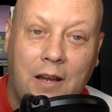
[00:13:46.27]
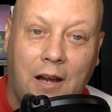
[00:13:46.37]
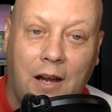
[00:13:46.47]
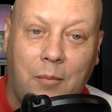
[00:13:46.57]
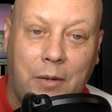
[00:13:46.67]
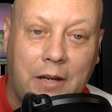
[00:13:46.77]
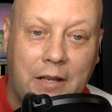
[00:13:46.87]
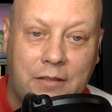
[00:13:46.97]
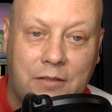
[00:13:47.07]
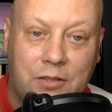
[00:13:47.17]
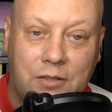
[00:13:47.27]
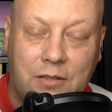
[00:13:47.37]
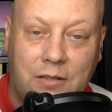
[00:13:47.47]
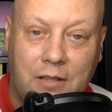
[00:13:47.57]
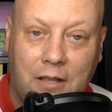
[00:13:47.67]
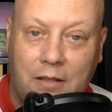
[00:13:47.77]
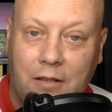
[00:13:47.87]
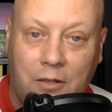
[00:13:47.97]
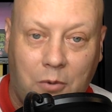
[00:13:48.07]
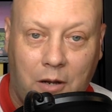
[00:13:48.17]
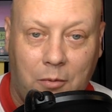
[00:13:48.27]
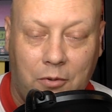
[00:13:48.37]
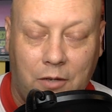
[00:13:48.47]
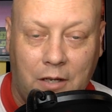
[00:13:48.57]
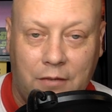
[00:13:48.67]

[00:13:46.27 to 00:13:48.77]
But it is just incredible.